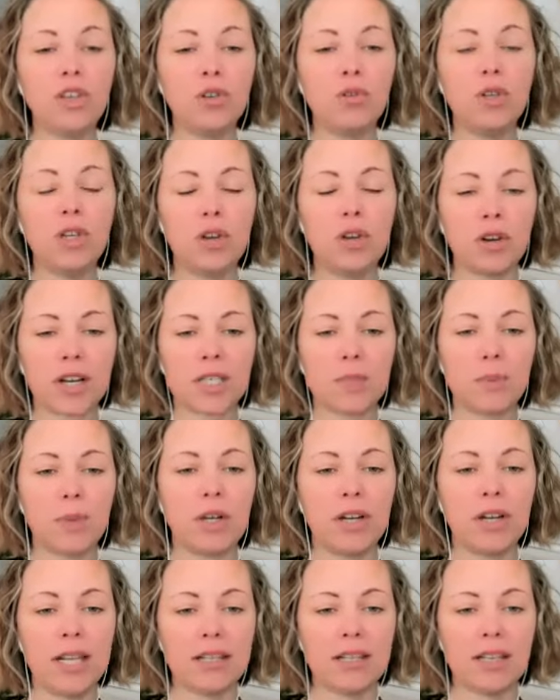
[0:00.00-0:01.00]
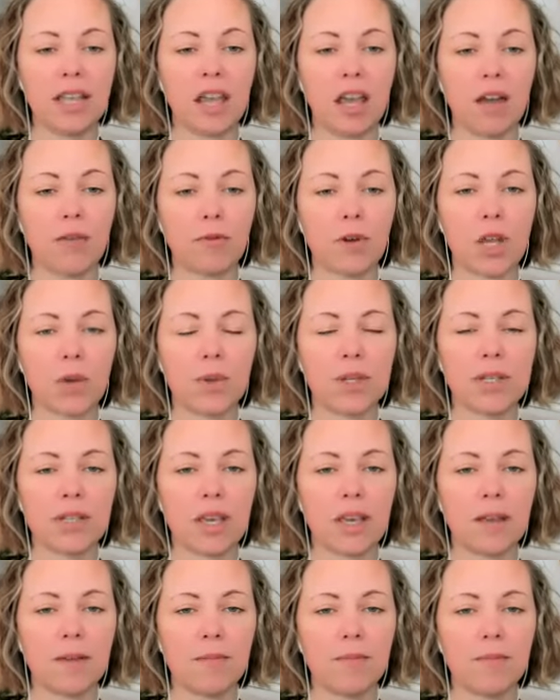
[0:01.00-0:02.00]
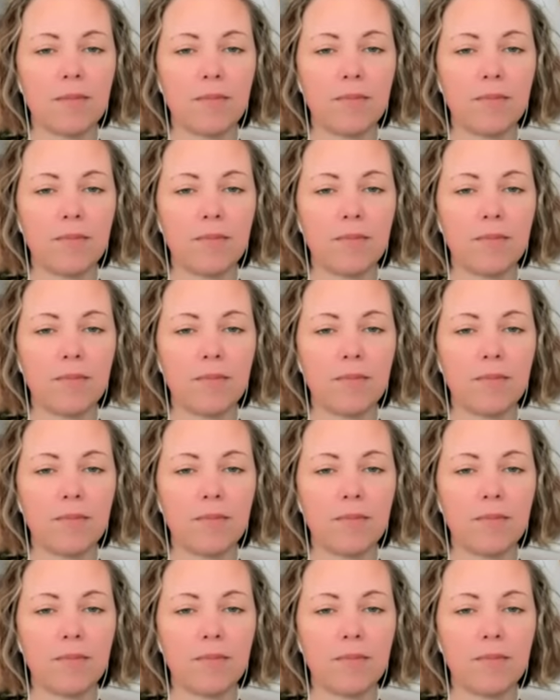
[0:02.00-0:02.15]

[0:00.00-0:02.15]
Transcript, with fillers: you you're experiencing a frequency.